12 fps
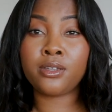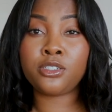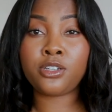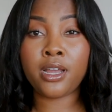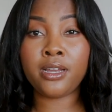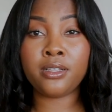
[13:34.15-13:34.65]

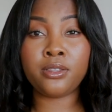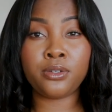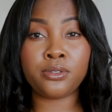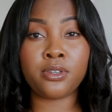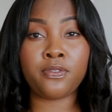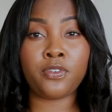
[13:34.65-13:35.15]
trying to
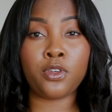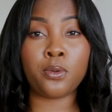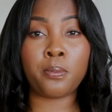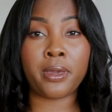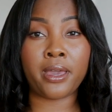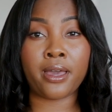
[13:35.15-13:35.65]
lose a
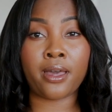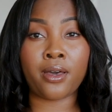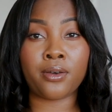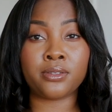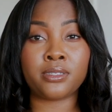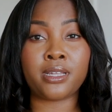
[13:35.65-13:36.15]
few
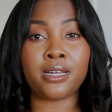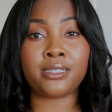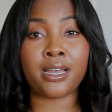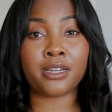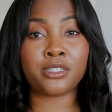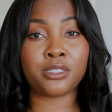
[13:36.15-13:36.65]
pounds. That's
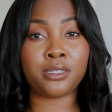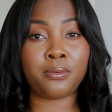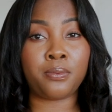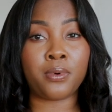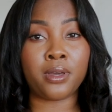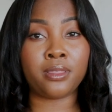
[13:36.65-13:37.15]
actually
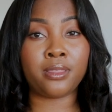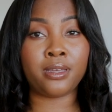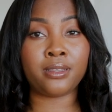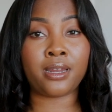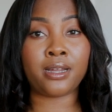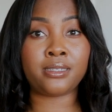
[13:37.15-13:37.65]
one
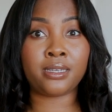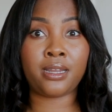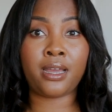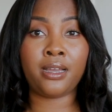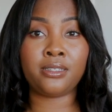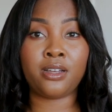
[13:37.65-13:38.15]
thing that I did
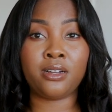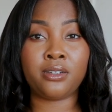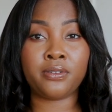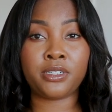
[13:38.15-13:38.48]
ask Dr.